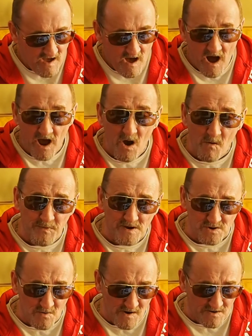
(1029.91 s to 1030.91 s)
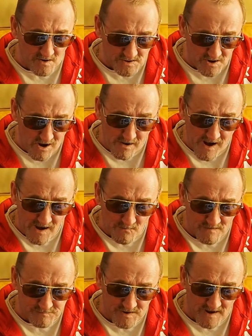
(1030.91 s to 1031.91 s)
I hope it's come across alright
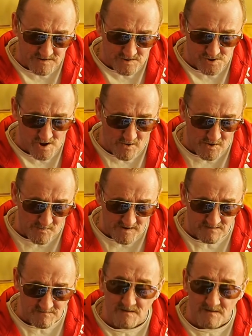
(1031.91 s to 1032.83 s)
what I've tried to show you.